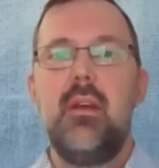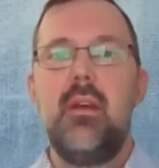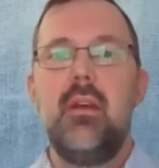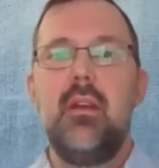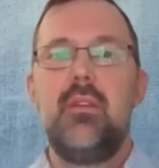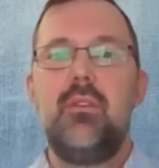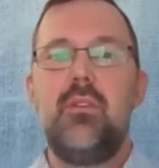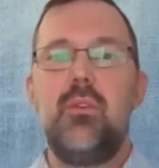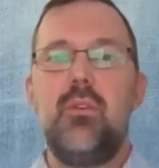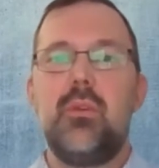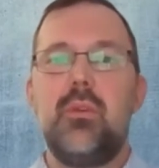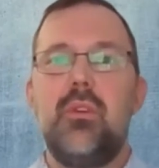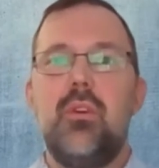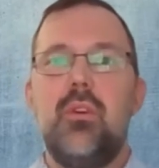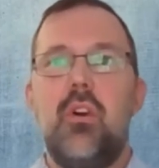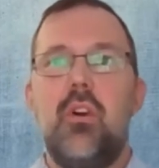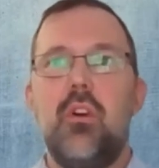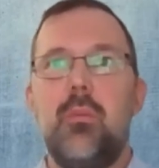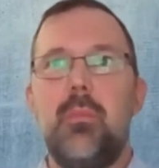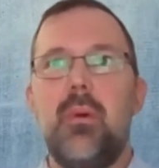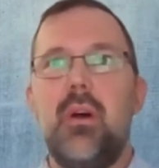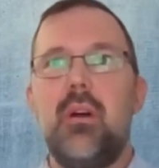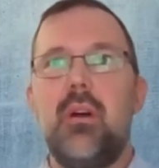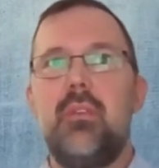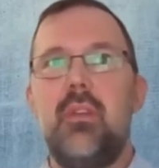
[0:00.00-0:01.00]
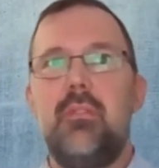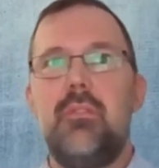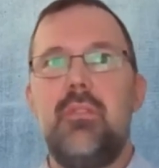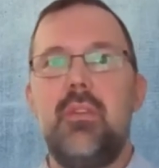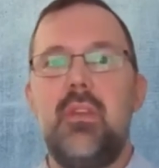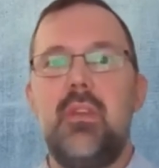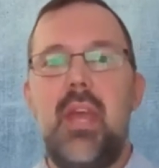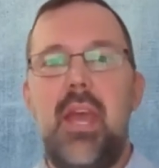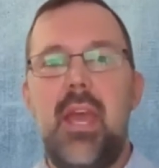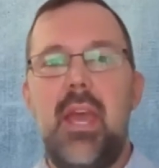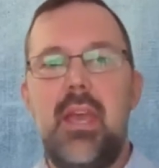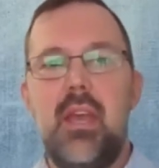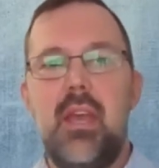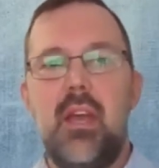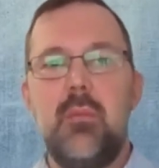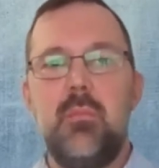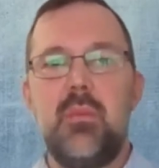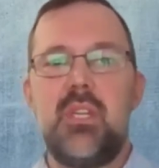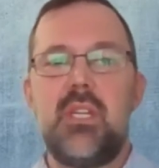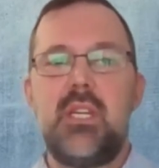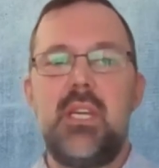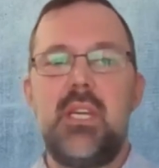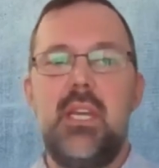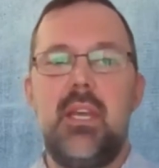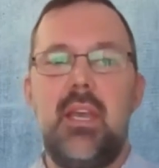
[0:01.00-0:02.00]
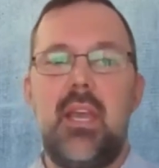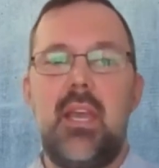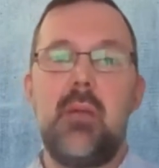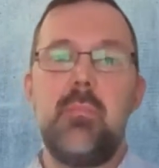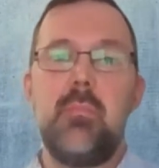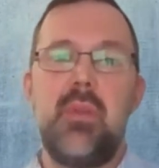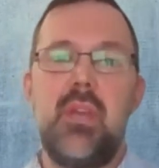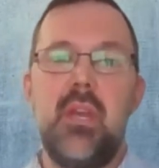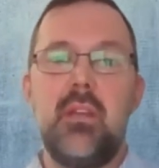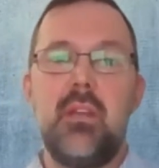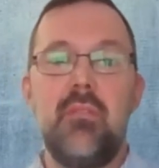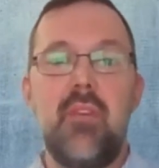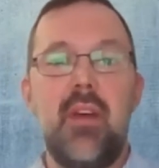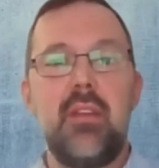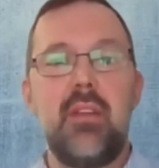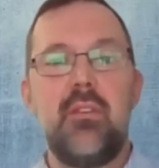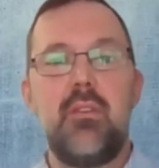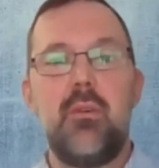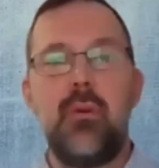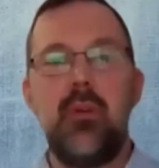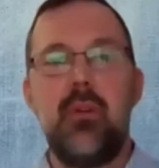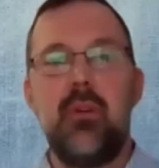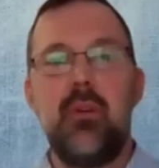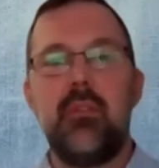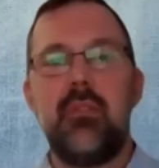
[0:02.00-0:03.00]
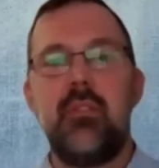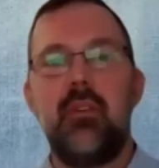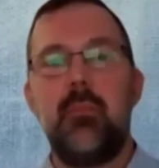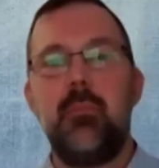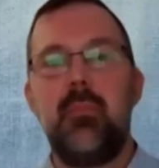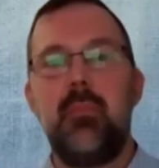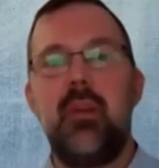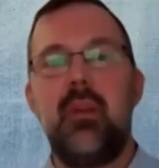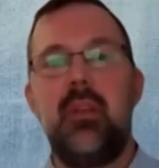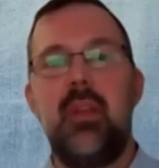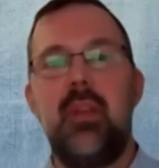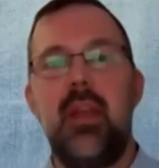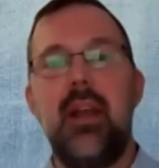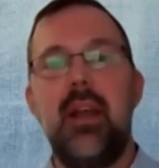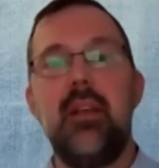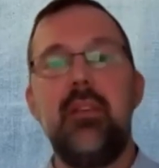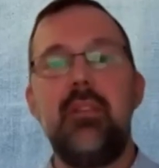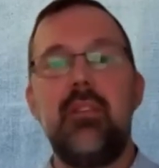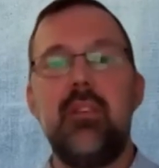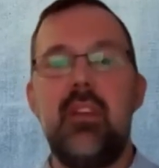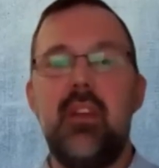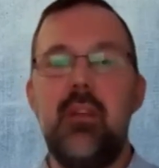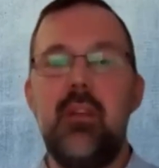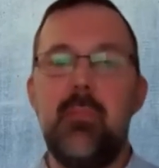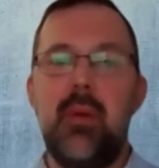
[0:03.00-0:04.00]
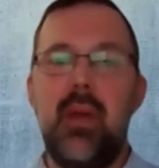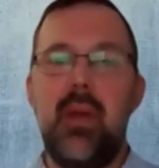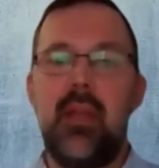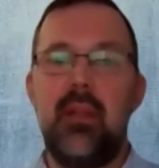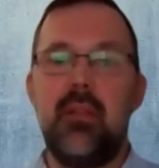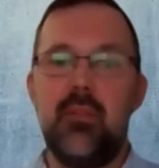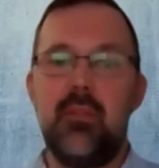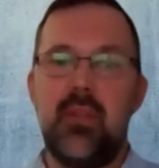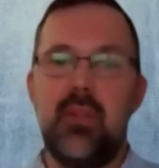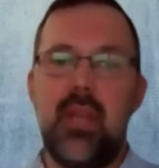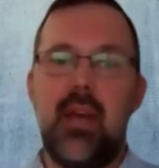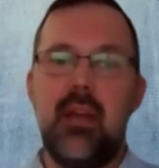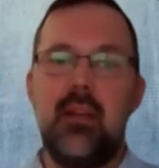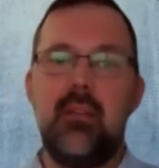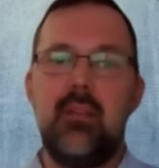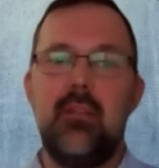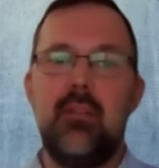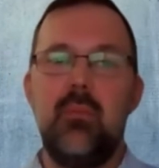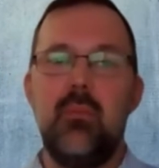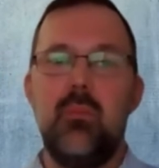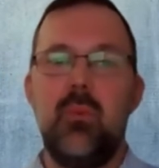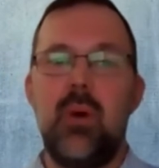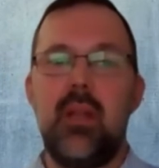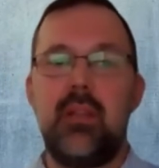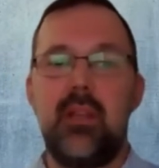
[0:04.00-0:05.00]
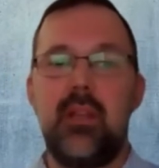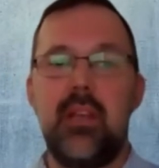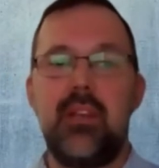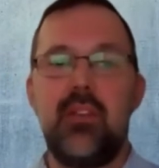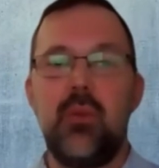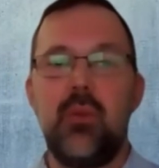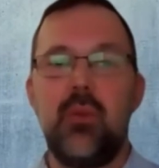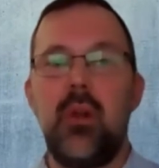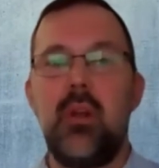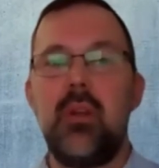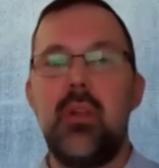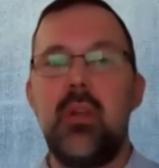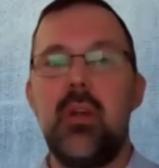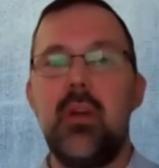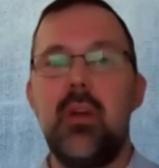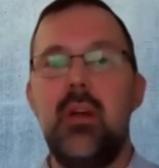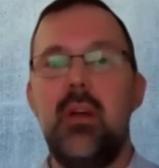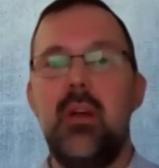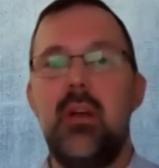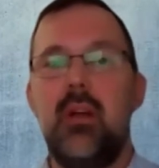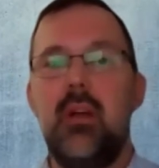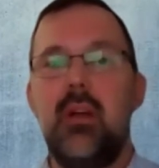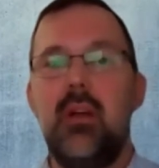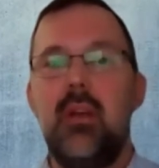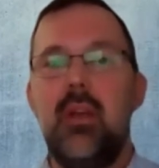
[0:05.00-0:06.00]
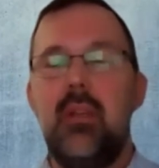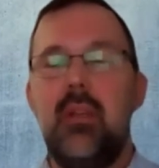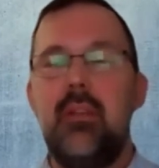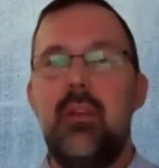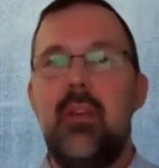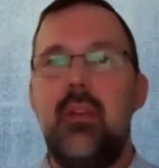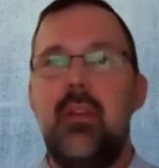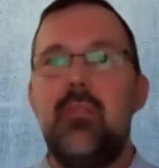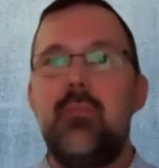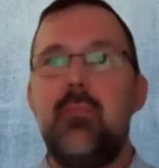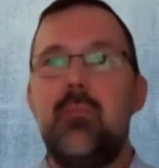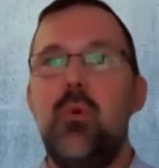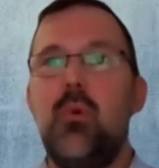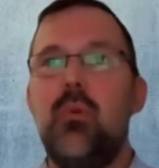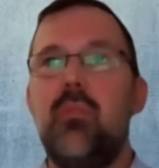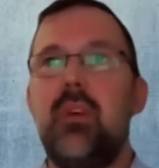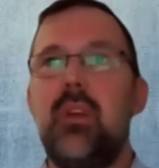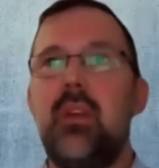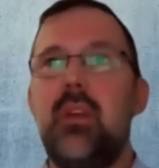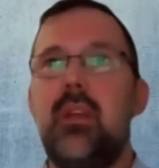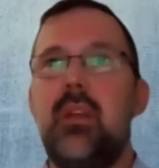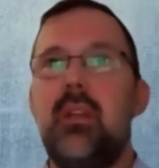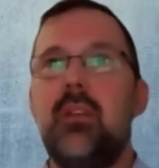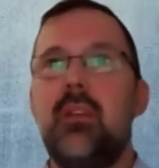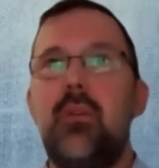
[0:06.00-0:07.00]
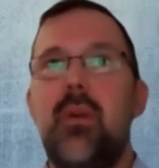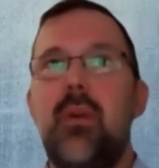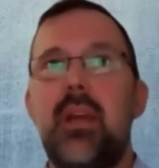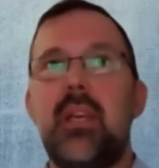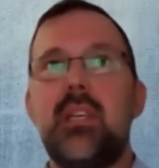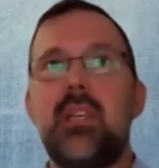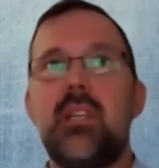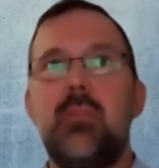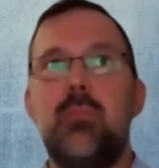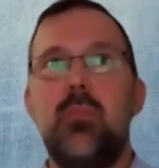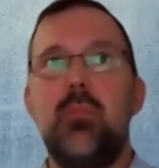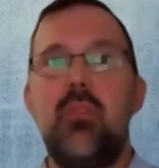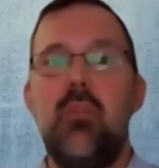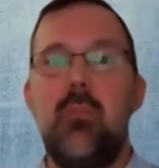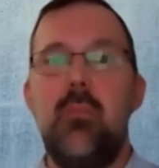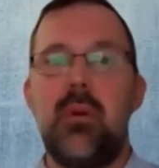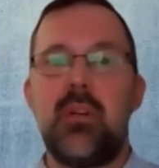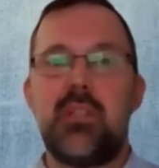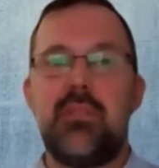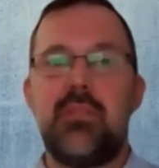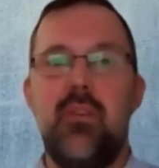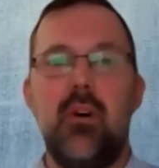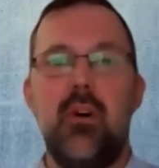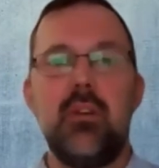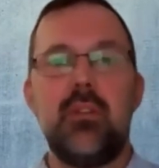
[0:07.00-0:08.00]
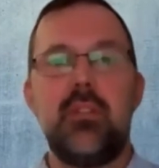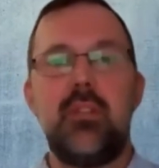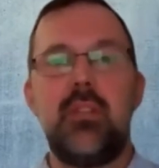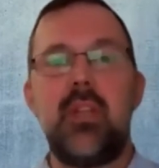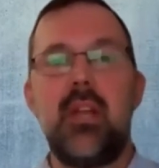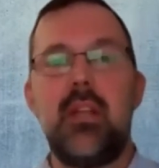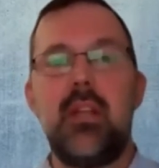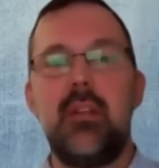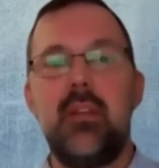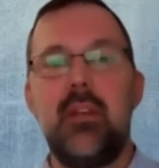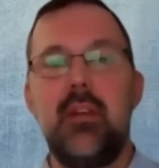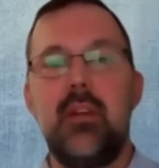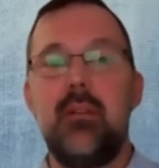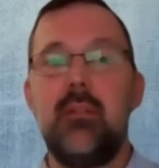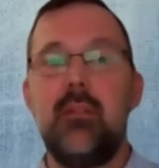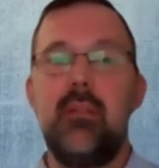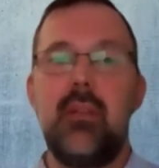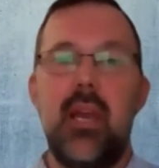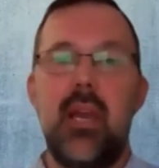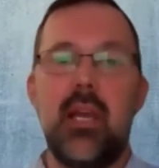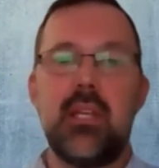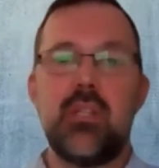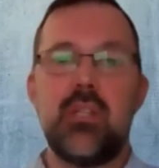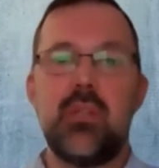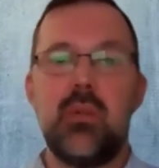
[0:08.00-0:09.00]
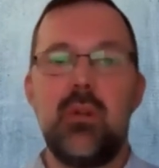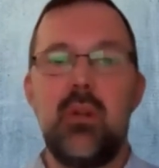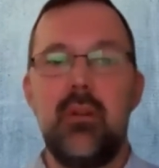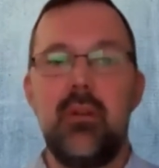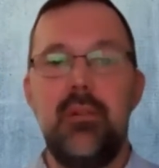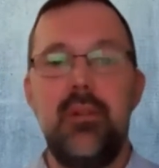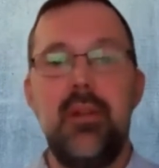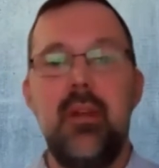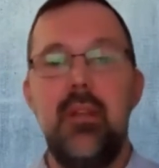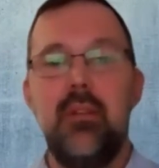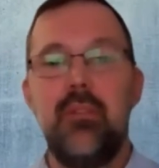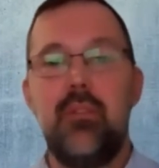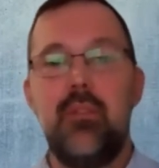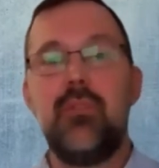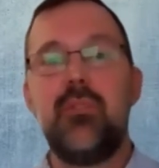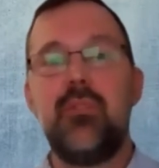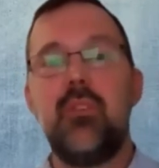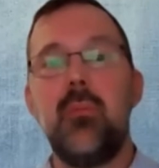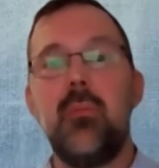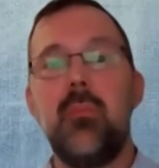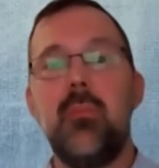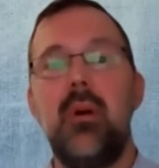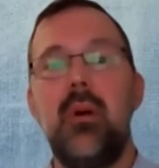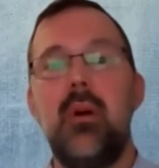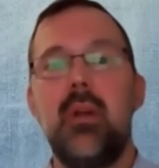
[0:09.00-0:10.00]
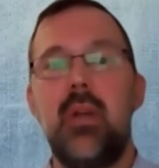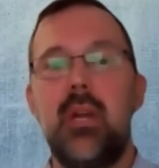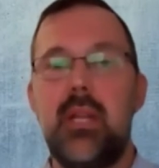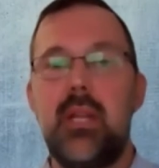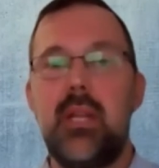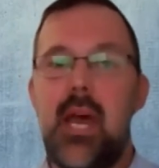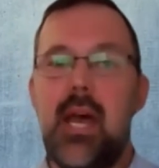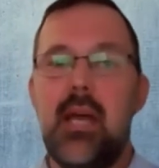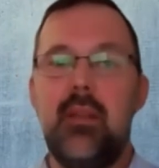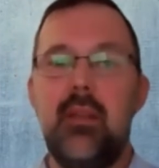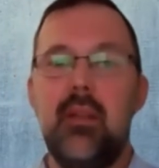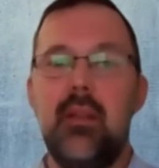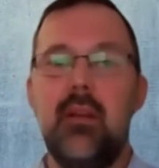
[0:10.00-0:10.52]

you can argue about if an AI machine can be an inventor or not. I mean, there is a debate on that, where technology is moving in a direction moving much faster than the actual system can handle.